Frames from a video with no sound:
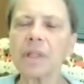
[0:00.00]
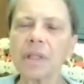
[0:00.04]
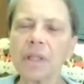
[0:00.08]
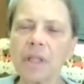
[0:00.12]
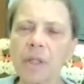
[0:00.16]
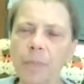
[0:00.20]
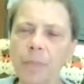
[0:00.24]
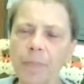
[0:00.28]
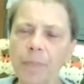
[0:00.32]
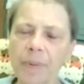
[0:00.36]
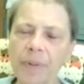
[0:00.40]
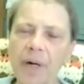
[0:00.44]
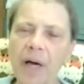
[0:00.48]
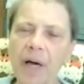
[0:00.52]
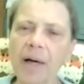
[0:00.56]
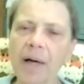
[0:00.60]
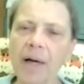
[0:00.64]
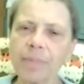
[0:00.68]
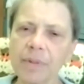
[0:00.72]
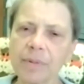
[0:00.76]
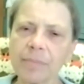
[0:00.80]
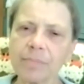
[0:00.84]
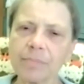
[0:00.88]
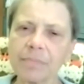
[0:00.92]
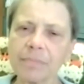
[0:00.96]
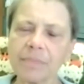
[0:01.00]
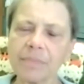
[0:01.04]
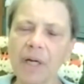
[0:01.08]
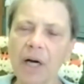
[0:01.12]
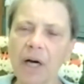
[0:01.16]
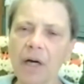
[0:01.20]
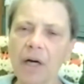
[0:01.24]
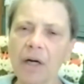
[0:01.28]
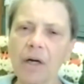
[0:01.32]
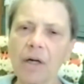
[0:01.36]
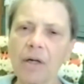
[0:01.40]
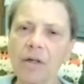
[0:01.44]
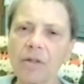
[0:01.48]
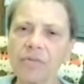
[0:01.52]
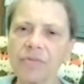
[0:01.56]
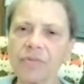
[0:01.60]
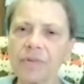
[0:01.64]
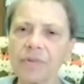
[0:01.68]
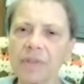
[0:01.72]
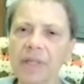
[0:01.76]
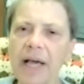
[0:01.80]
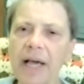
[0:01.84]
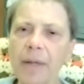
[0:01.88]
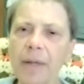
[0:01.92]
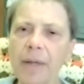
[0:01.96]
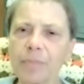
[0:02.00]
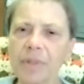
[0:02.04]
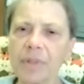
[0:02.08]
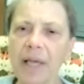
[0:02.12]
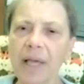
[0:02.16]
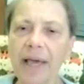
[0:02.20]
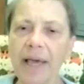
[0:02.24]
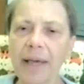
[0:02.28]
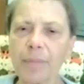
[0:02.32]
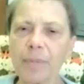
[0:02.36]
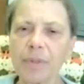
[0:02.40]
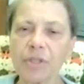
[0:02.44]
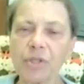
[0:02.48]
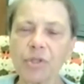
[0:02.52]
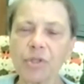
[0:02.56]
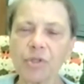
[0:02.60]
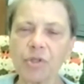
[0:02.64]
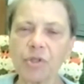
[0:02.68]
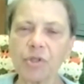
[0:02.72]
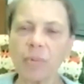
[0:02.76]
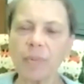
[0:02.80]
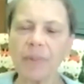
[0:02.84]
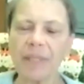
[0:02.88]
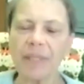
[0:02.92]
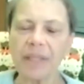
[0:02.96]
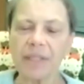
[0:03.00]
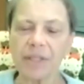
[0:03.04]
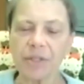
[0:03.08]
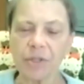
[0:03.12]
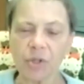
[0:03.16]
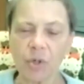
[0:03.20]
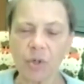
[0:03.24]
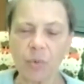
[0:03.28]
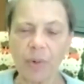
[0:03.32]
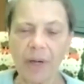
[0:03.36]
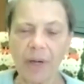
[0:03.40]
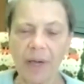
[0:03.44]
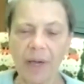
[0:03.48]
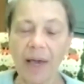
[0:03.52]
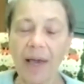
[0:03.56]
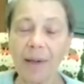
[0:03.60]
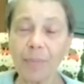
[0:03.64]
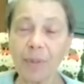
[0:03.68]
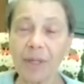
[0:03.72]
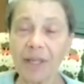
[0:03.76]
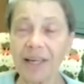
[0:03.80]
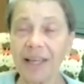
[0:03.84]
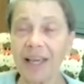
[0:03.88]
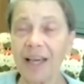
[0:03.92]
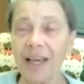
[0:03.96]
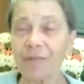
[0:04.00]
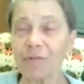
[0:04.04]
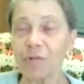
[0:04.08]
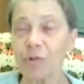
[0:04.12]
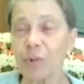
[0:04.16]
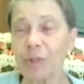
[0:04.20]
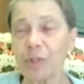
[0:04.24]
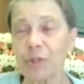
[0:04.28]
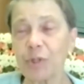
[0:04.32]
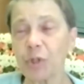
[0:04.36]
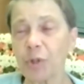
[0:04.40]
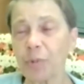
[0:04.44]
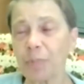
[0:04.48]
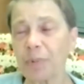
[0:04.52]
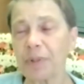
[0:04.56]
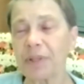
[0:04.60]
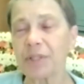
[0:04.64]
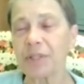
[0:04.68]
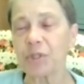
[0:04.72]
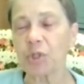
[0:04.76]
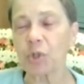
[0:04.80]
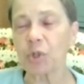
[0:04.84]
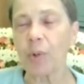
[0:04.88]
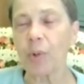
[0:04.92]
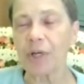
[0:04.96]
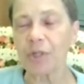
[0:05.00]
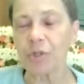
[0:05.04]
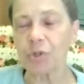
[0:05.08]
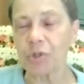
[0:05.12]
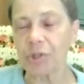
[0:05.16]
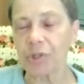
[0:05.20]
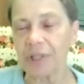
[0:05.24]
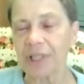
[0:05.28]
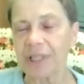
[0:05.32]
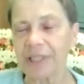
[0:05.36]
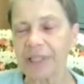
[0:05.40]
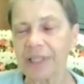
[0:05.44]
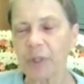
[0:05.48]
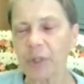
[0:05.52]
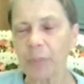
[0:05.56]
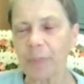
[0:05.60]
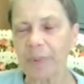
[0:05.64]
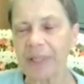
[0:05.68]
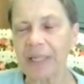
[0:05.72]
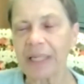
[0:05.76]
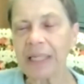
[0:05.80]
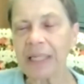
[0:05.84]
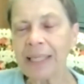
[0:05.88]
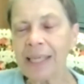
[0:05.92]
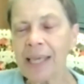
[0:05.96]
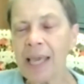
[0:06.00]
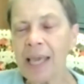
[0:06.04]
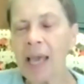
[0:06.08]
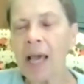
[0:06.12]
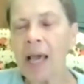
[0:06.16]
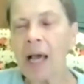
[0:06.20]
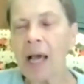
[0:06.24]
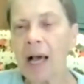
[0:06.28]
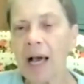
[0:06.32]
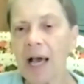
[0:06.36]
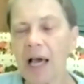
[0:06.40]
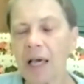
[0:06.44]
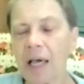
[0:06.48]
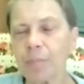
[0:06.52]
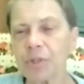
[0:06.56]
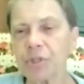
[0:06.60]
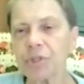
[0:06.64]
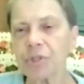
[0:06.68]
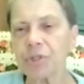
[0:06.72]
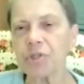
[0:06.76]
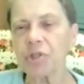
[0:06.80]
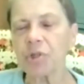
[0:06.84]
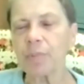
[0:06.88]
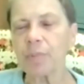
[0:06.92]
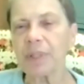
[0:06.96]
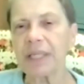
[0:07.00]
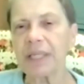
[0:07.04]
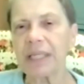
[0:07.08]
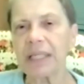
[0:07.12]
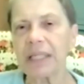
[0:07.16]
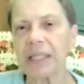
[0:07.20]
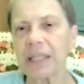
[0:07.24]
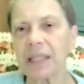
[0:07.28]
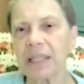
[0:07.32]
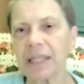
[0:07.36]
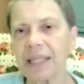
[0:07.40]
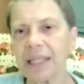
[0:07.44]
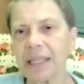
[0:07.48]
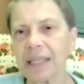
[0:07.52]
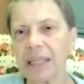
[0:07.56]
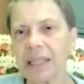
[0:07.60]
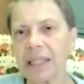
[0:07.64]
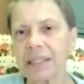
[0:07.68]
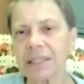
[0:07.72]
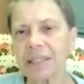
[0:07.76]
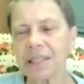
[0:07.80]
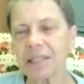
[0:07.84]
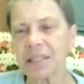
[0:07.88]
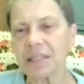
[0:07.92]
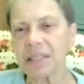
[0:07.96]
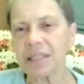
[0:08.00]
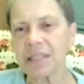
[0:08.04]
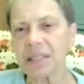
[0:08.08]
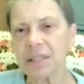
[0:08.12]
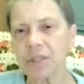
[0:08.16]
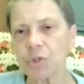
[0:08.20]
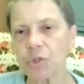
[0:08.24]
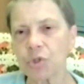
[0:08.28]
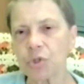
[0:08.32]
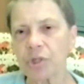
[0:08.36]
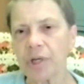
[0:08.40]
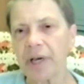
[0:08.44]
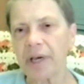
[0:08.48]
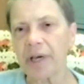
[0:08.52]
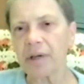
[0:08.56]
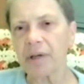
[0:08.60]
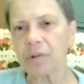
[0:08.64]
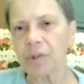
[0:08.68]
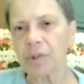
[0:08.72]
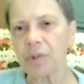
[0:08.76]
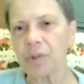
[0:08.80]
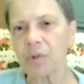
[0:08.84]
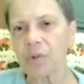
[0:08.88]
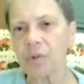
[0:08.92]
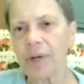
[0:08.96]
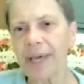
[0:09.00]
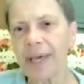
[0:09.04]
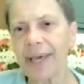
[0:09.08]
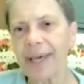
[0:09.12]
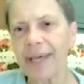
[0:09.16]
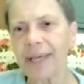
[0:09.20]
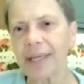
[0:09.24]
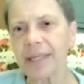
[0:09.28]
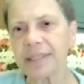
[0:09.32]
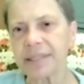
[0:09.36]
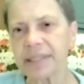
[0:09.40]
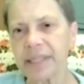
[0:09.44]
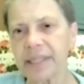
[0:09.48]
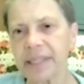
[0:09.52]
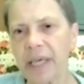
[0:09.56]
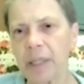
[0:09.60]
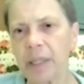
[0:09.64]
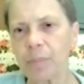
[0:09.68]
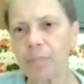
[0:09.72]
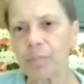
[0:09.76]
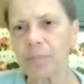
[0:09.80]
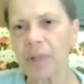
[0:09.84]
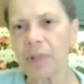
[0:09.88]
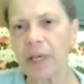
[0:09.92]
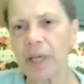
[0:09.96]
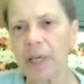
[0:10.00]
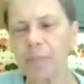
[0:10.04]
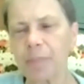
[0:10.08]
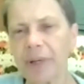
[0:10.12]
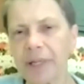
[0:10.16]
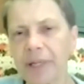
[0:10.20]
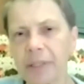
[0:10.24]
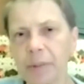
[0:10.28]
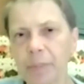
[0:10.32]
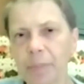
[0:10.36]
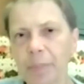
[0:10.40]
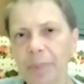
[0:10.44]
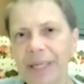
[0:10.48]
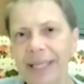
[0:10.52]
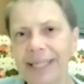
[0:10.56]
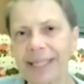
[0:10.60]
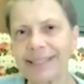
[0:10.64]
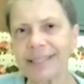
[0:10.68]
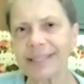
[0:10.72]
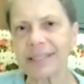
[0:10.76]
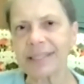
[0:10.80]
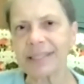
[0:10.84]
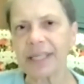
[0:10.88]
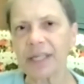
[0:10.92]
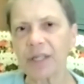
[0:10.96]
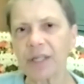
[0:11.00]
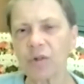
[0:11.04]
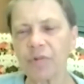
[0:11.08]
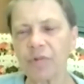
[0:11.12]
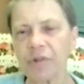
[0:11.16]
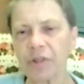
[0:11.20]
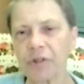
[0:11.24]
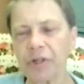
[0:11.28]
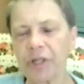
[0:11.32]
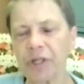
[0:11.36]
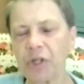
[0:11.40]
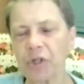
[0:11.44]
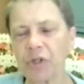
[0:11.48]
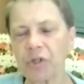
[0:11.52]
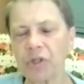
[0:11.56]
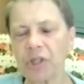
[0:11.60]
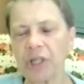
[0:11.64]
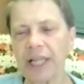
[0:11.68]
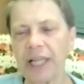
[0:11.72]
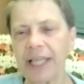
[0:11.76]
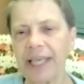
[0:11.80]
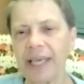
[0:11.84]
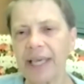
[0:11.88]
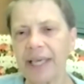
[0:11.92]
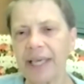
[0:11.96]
the problem of, I'm assuming this, I'm going to have to interpret this question a little bit. I'm assuming that this is a child who has a button placed at a very early